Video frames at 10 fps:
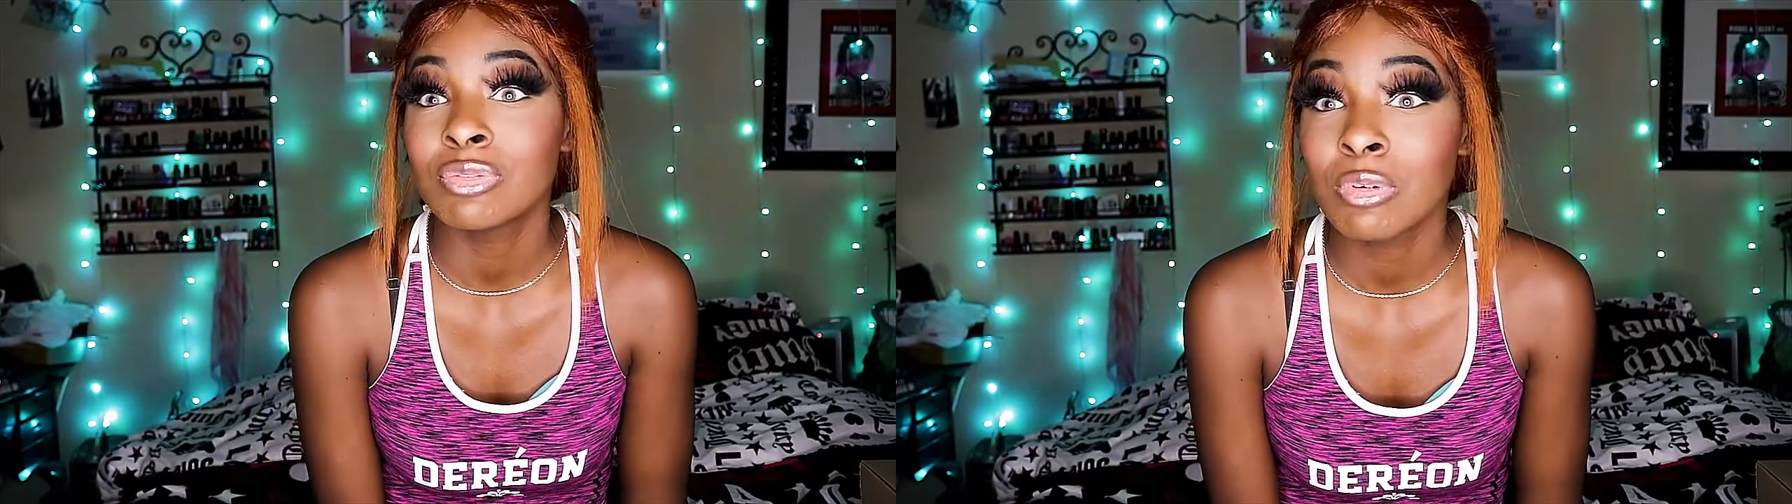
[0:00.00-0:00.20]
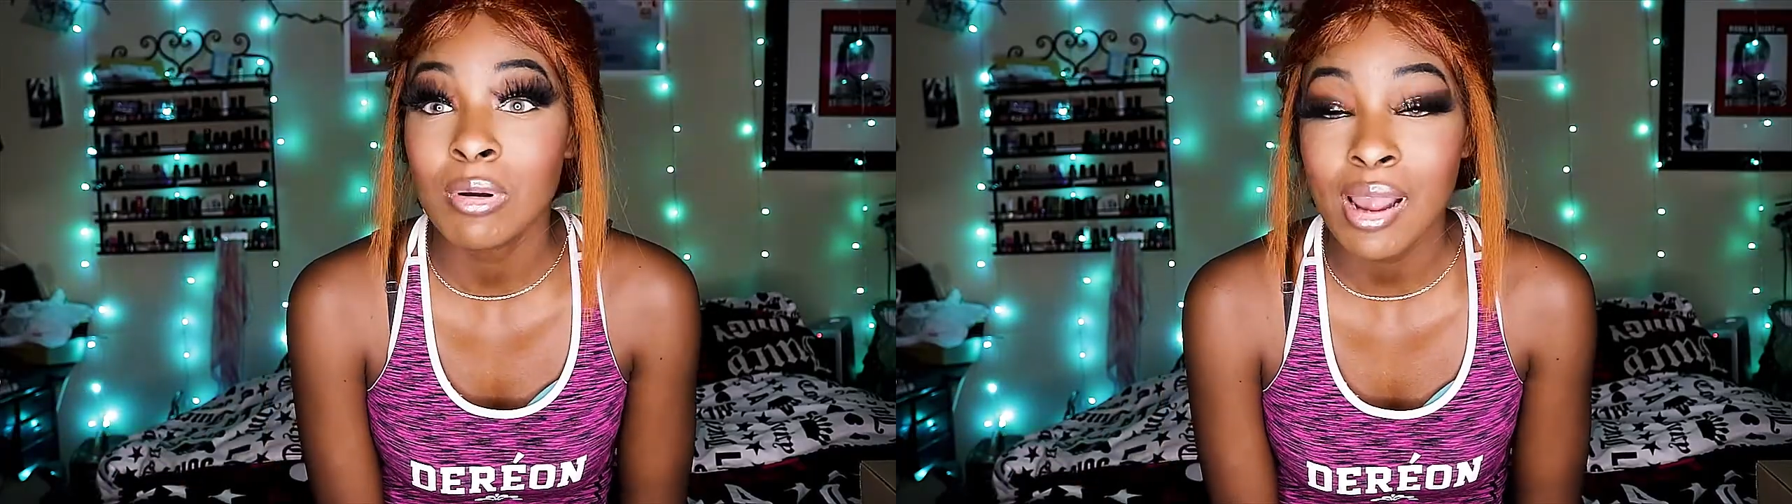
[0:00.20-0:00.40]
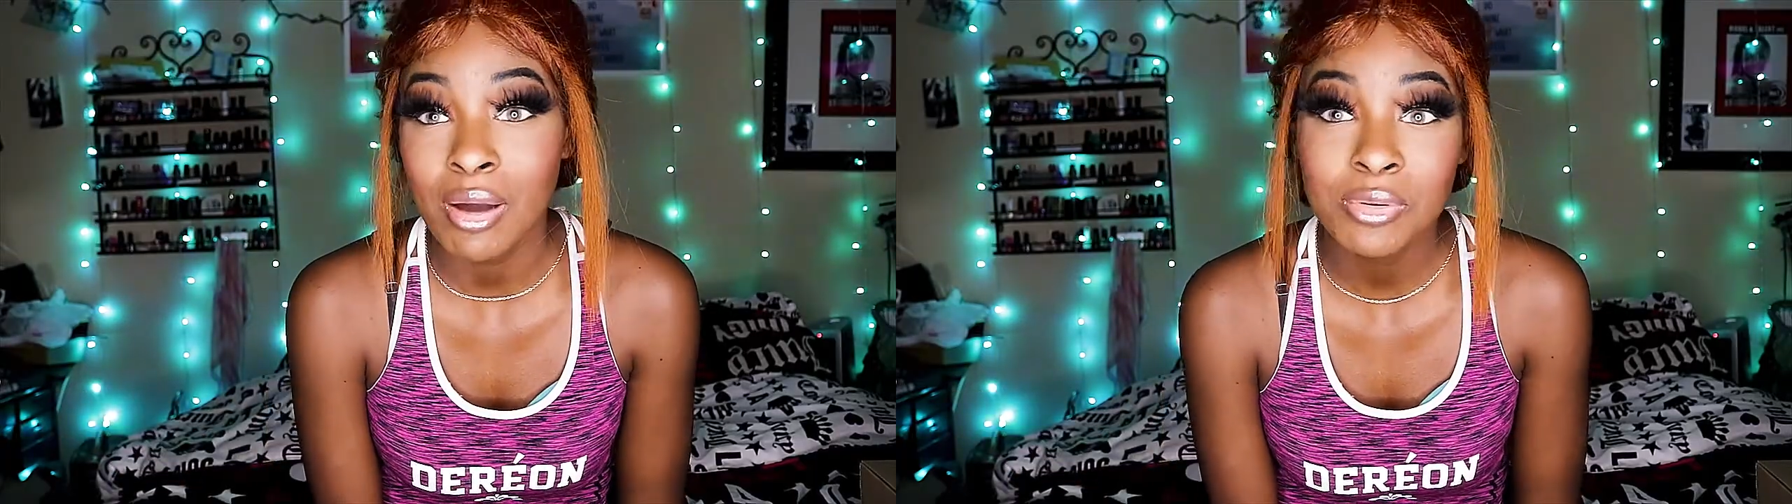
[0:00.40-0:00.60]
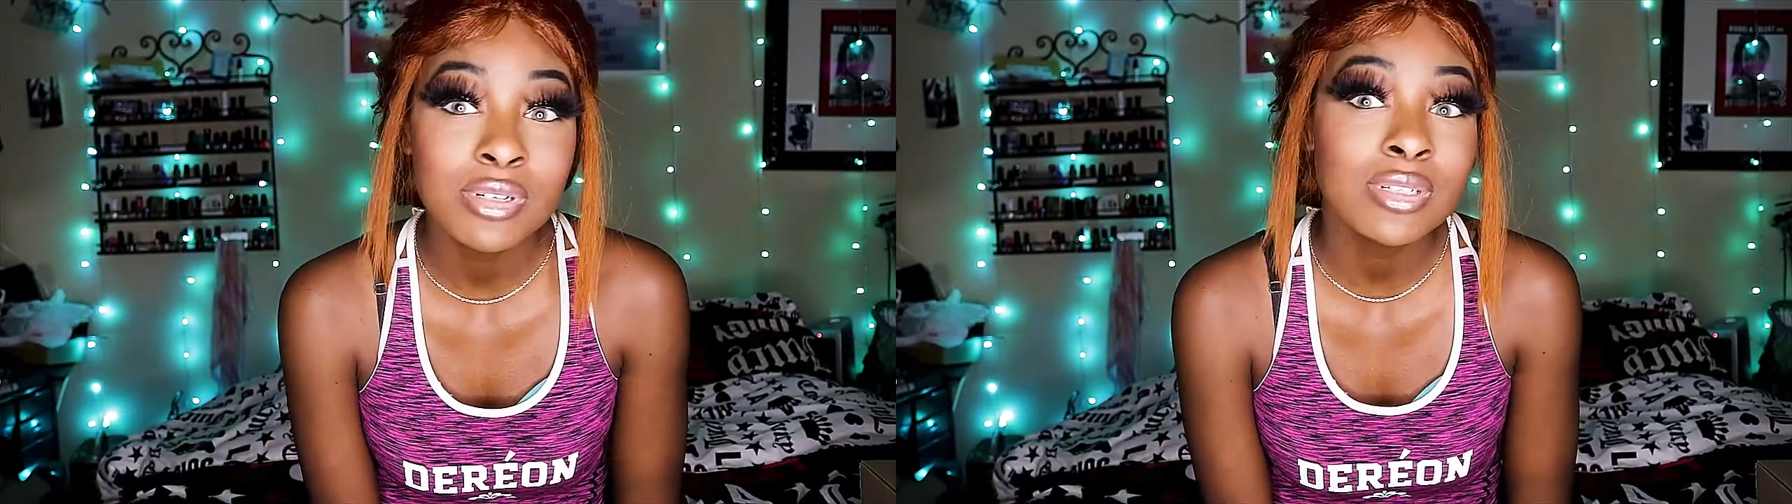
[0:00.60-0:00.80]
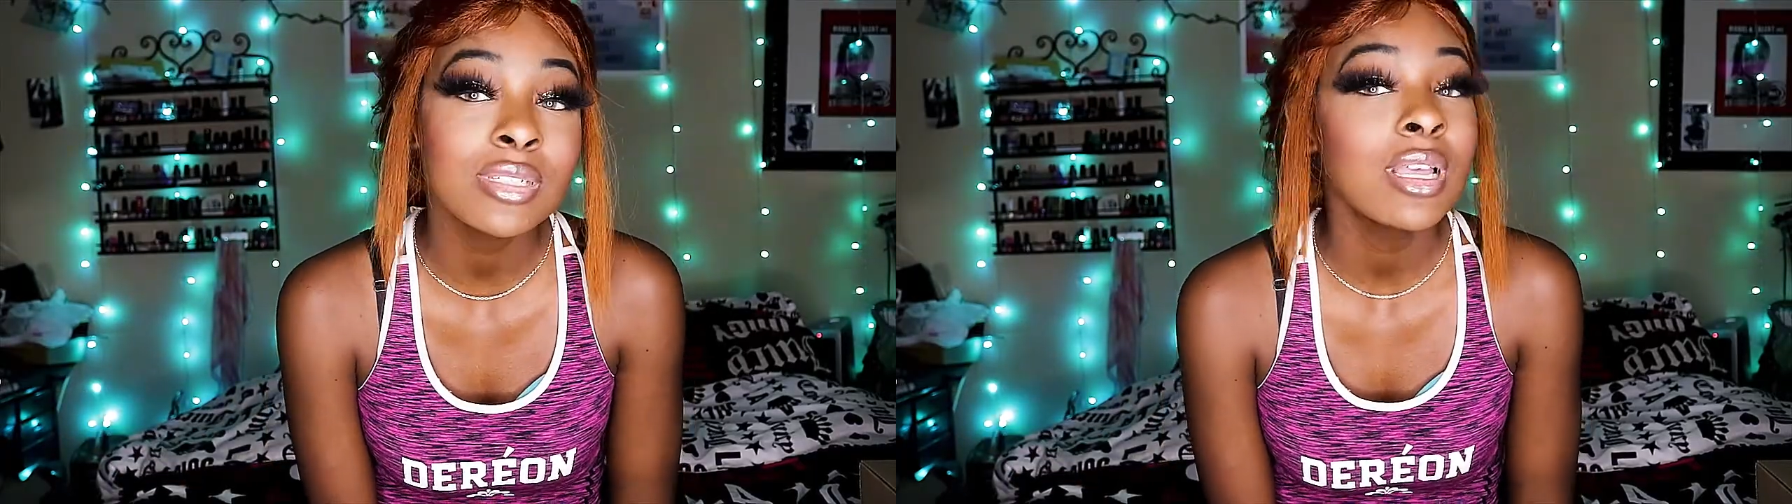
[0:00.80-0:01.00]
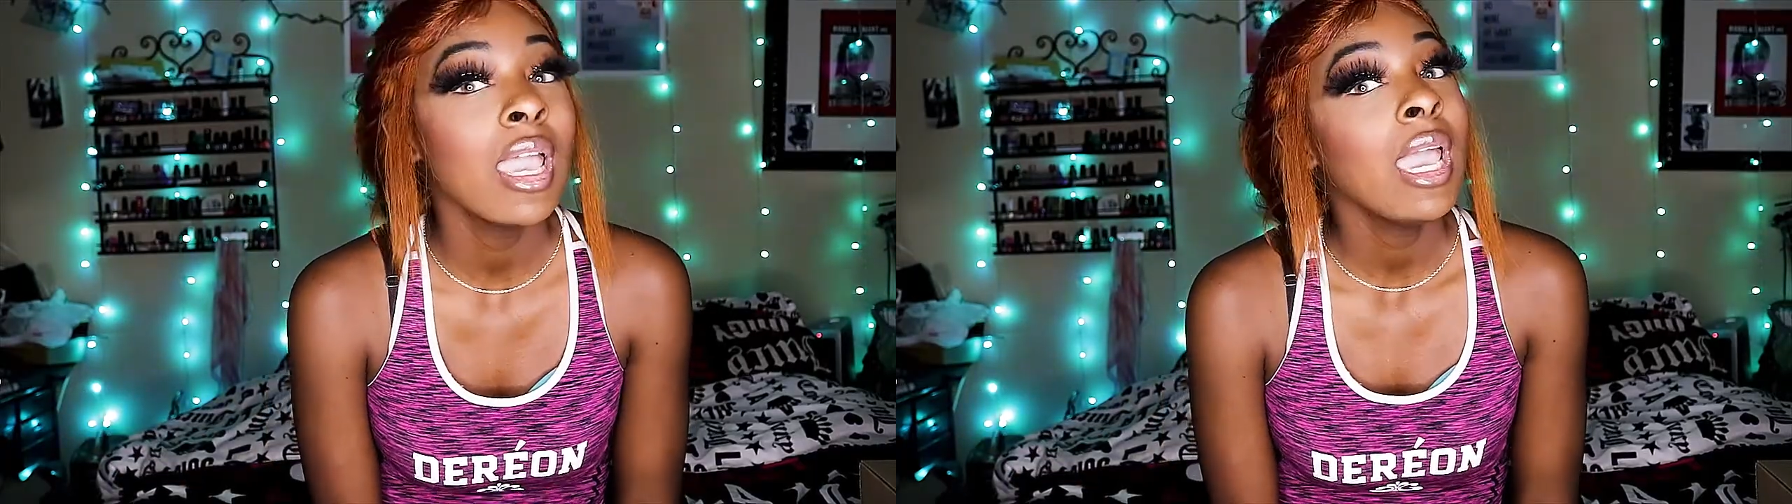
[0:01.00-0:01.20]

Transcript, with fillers: four hours